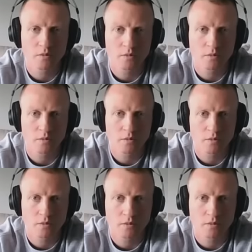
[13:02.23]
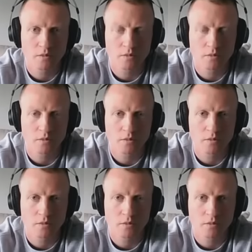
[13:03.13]

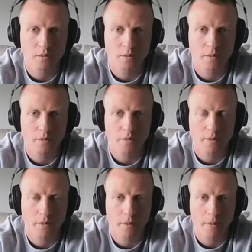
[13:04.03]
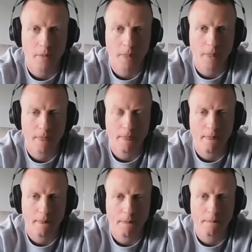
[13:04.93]

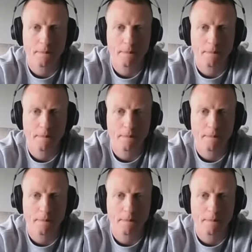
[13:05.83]
[no speech]